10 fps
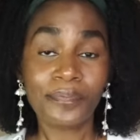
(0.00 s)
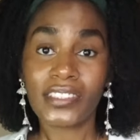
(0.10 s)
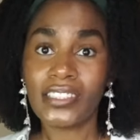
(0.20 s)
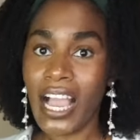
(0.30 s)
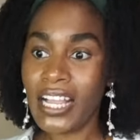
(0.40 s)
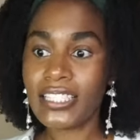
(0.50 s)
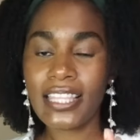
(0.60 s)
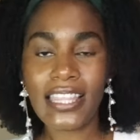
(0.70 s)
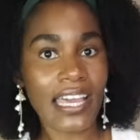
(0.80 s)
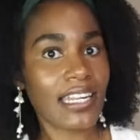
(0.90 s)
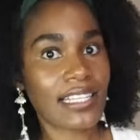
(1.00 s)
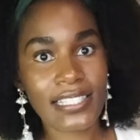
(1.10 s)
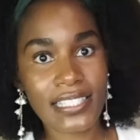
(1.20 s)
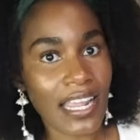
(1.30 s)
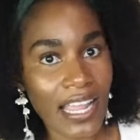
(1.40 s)
Not to that
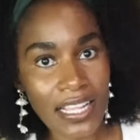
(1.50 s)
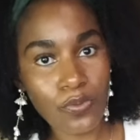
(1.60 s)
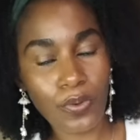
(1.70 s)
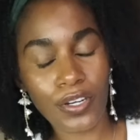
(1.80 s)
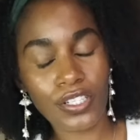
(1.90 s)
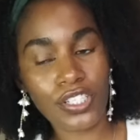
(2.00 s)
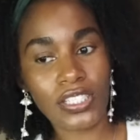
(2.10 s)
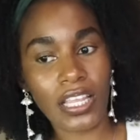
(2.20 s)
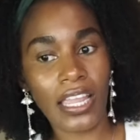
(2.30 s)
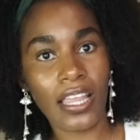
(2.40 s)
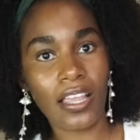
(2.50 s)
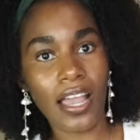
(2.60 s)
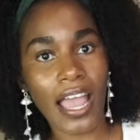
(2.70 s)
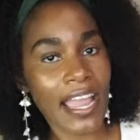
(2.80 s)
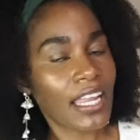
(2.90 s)
extent where it's just like
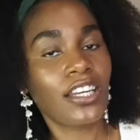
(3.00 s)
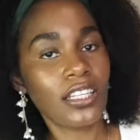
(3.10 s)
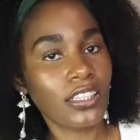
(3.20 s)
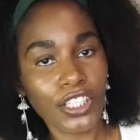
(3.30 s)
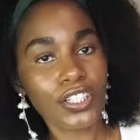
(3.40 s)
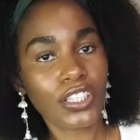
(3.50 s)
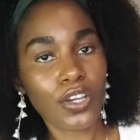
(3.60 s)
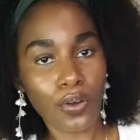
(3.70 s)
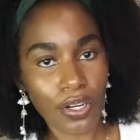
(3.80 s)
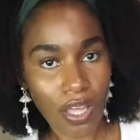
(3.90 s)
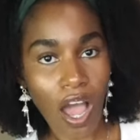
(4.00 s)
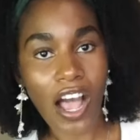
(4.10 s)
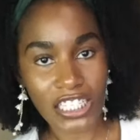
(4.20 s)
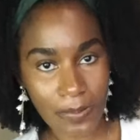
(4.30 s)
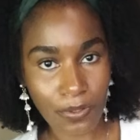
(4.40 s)
I can literally go to the
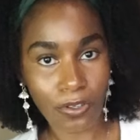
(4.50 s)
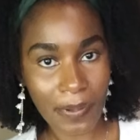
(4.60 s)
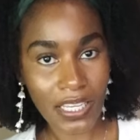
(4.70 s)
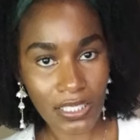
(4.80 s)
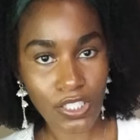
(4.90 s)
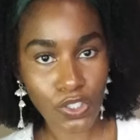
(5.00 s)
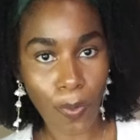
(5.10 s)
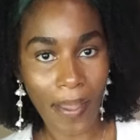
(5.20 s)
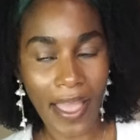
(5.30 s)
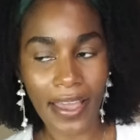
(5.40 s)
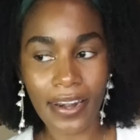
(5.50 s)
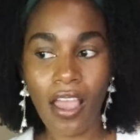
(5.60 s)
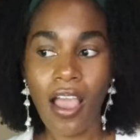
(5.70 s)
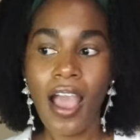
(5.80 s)
hospital because it's so bad,